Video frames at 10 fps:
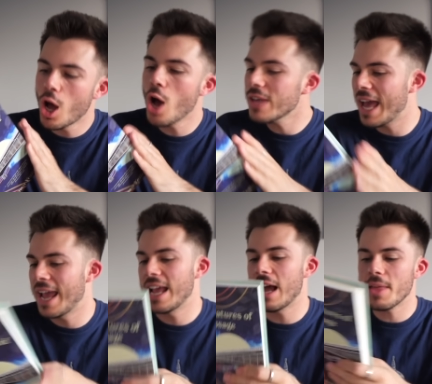
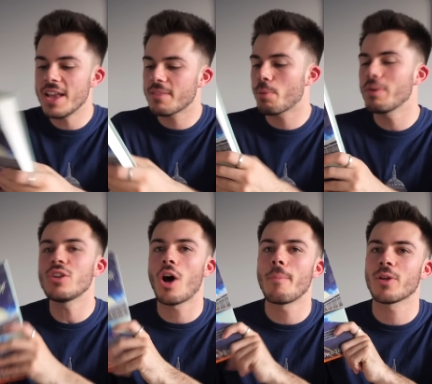Okay, it's probably
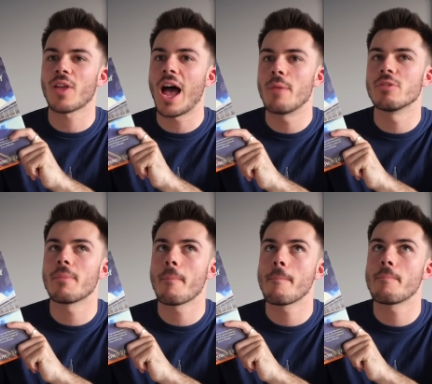not a book that I
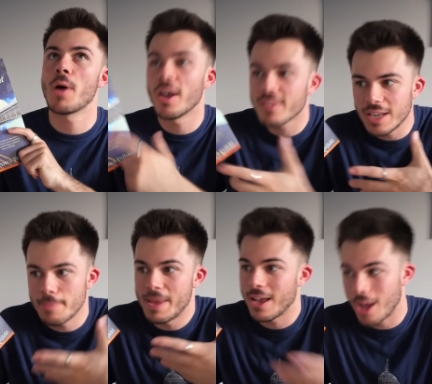would personally pick